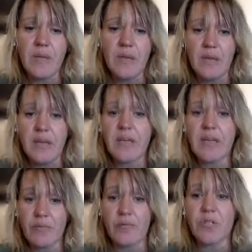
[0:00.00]
it can
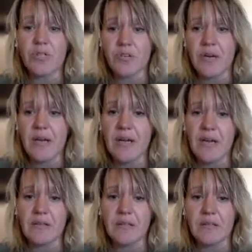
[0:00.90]
get frustrating
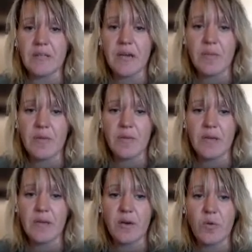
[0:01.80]
at this time of
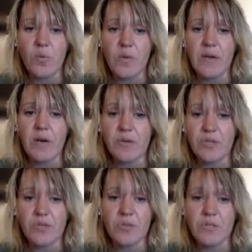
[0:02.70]
year when our
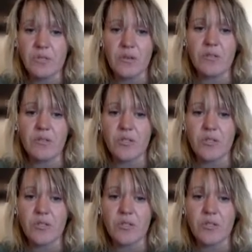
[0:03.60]
students are